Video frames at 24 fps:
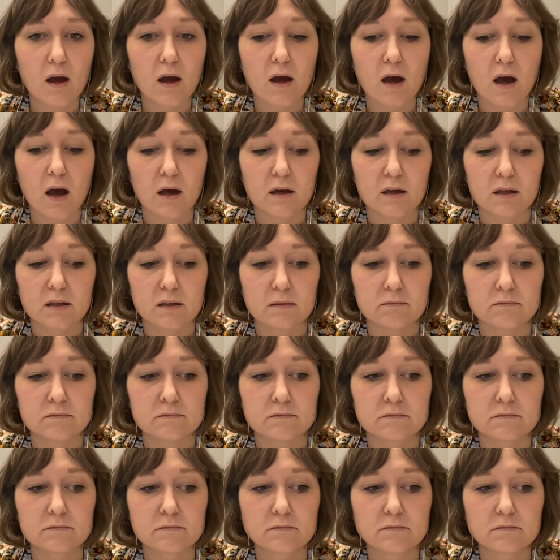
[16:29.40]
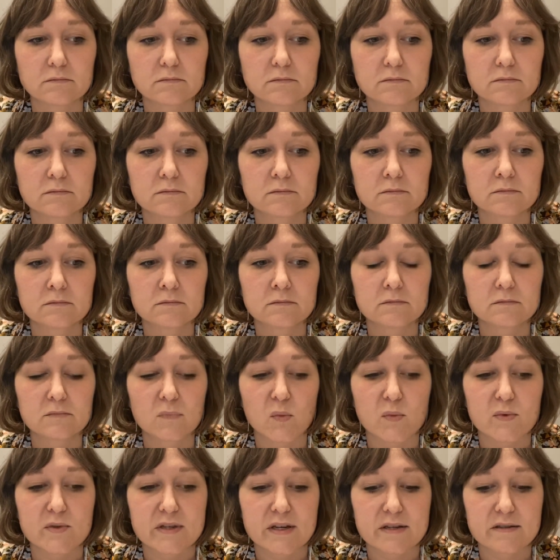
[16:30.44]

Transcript: What was